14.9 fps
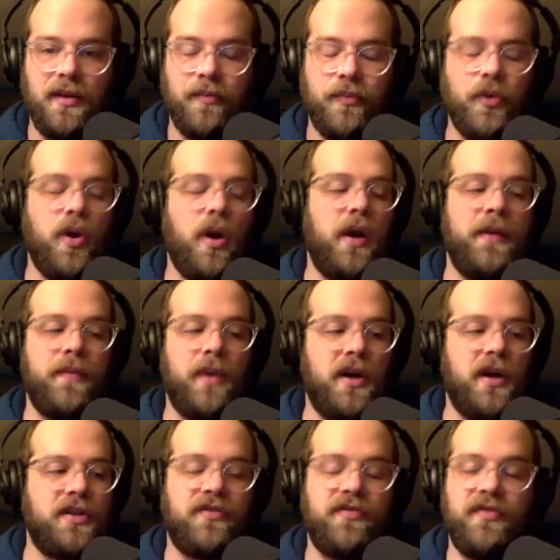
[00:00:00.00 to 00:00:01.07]
pretty
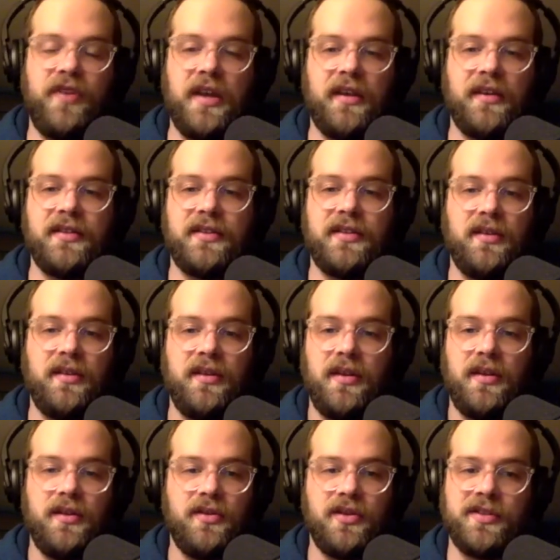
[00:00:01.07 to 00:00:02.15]
much fix
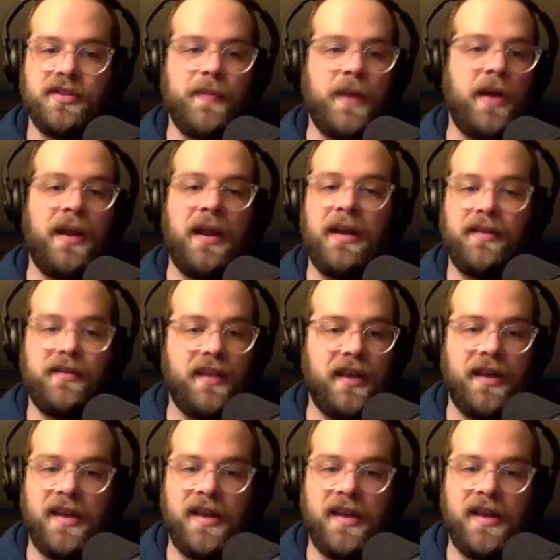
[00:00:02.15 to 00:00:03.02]
just about anything.